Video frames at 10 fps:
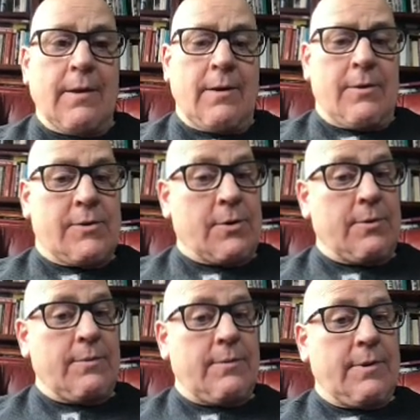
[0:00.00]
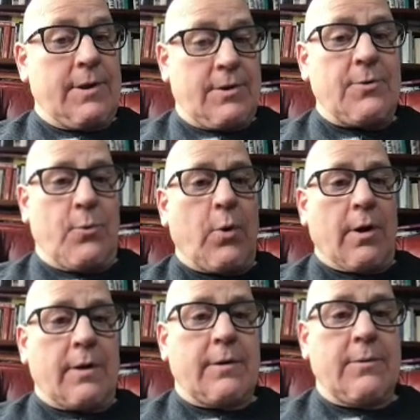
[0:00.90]
So you do
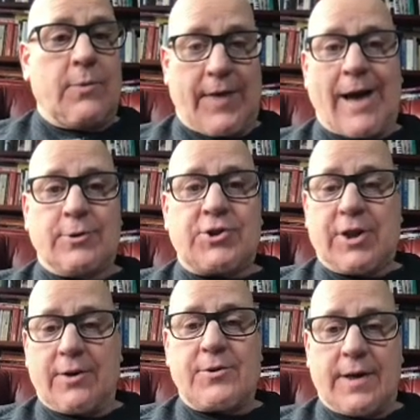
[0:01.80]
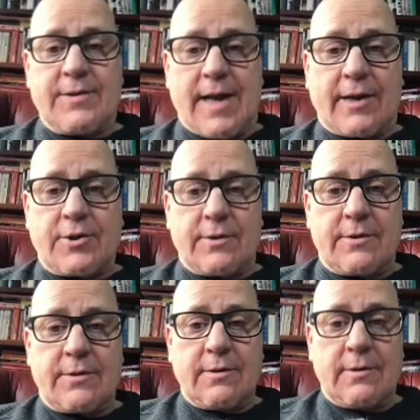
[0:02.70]
work without shared
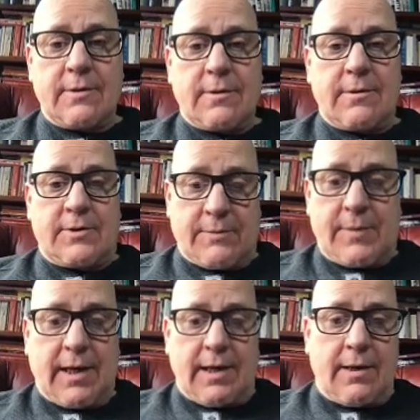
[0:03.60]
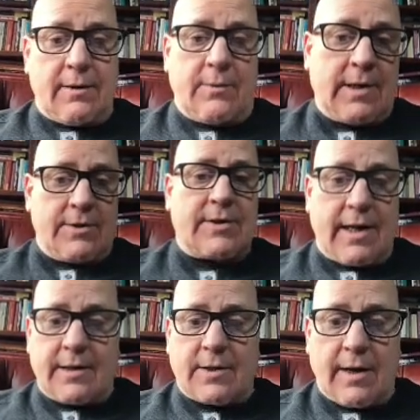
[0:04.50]
transactions. To me, when you say
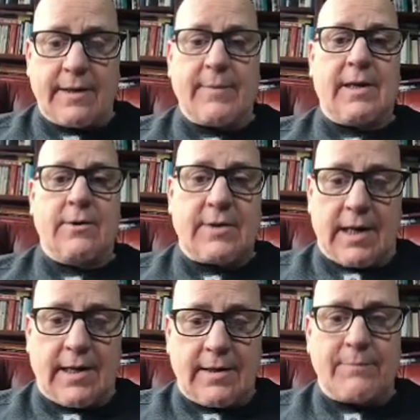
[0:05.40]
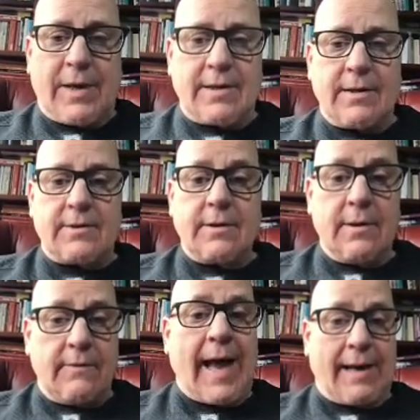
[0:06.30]
autonomy, you say independence,
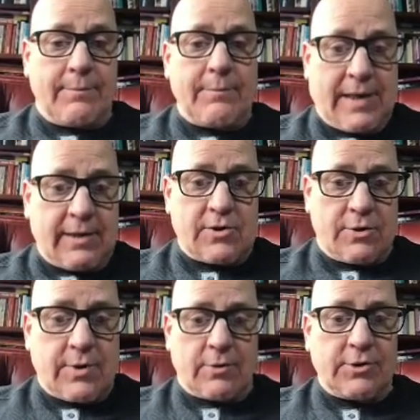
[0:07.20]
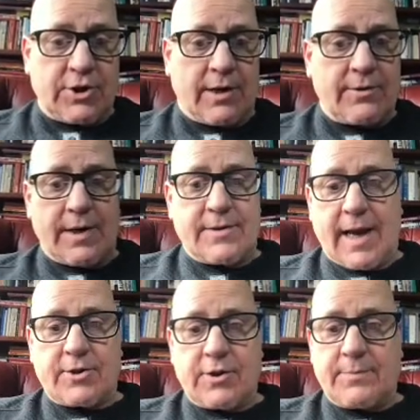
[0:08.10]
that means you don't share
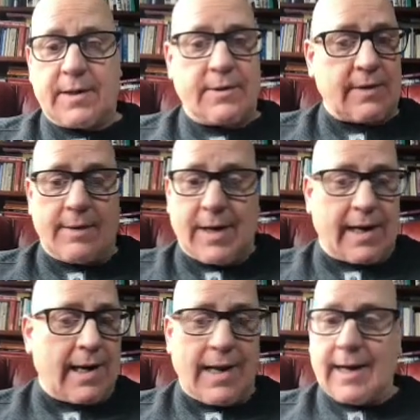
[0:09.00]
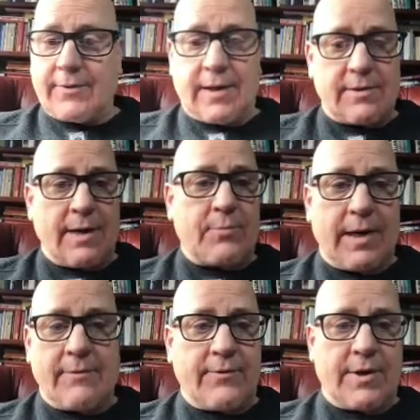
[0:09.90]
transactions because I'm not going to lock things up
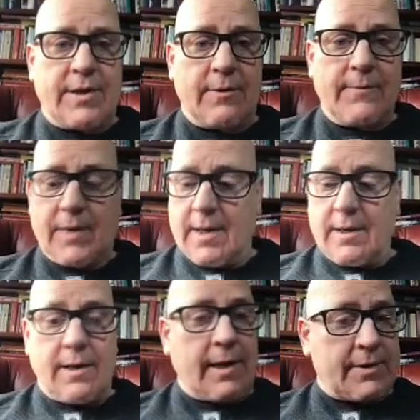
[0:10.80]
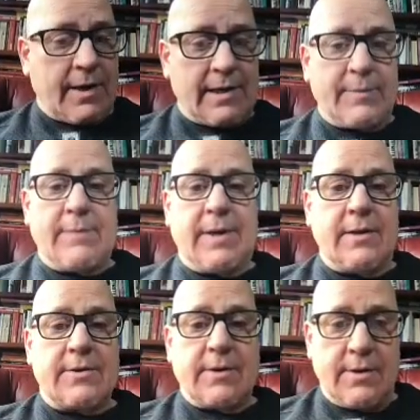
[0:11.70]
waiting for you. Autonomy
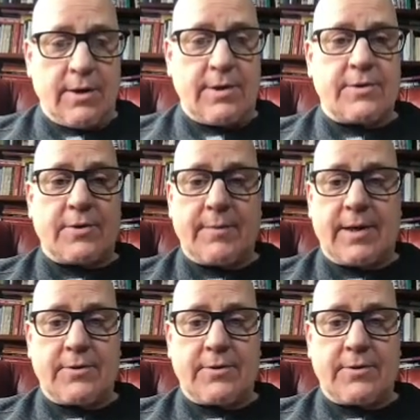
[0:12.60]
means no distributed